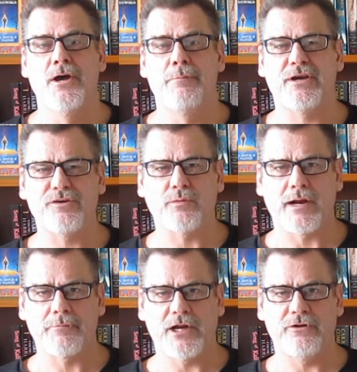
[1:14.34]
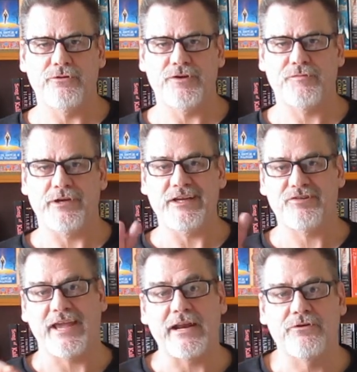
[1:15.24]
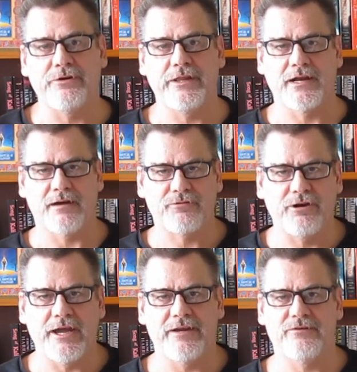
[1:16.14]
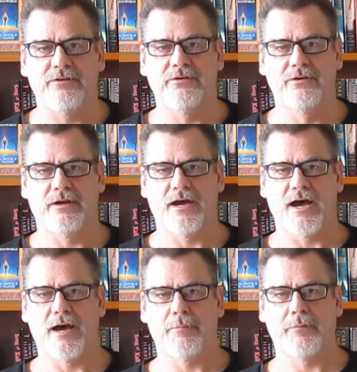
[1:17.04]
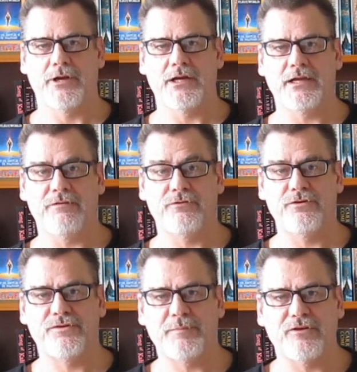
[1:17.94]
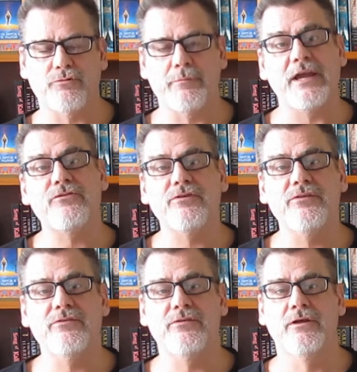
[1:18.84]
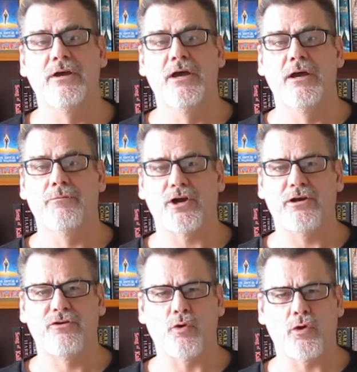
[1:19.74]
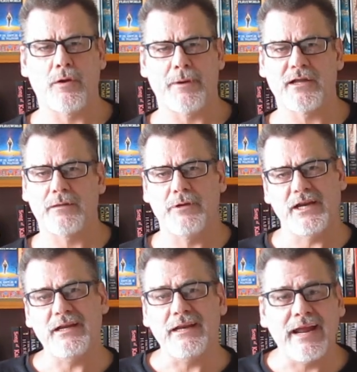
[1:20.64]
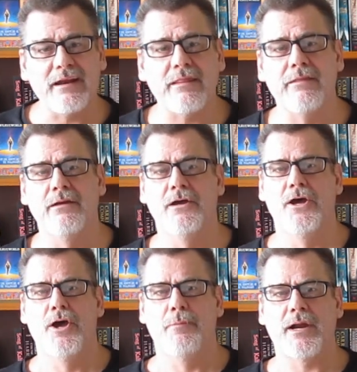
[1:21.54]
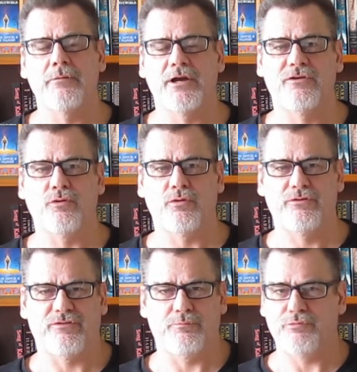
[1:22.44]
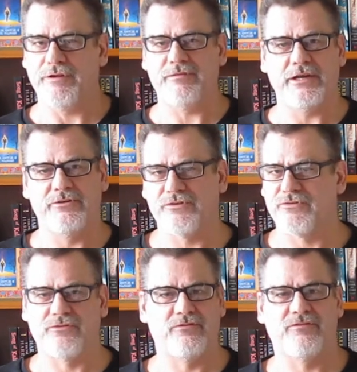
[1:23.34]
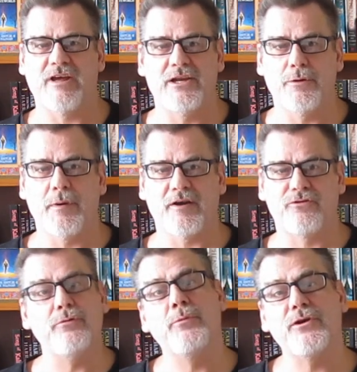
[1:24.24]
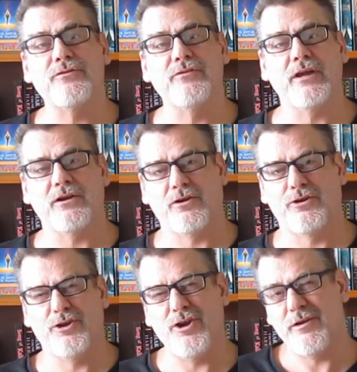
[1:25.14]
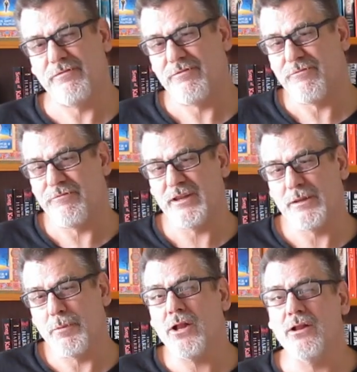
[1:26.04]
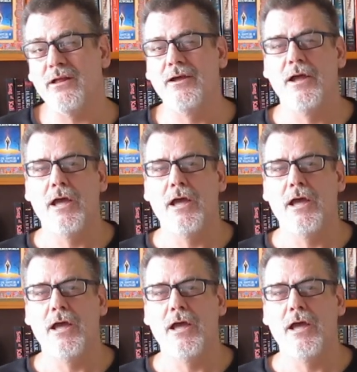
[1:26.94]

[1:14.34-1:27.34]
because what I'm going to do is for each category that I've created, I'm going to give two special mentions. I'm not going to talk about them at any length, but I'm going to talk just briefly, just tell you about two books that could have fit the bill,